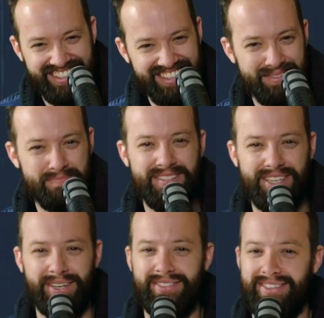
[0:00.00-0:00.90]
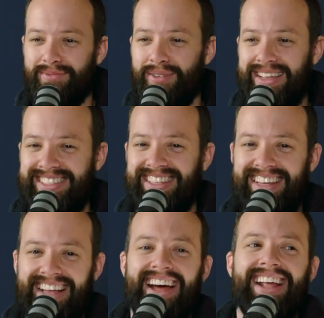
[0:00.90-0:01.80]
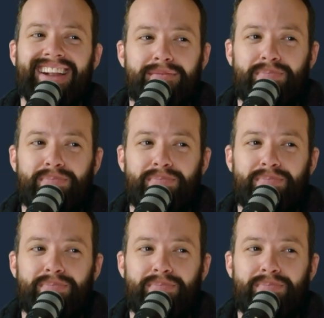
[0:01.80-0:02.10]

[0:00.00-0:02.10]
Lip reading: dudes who recently got out of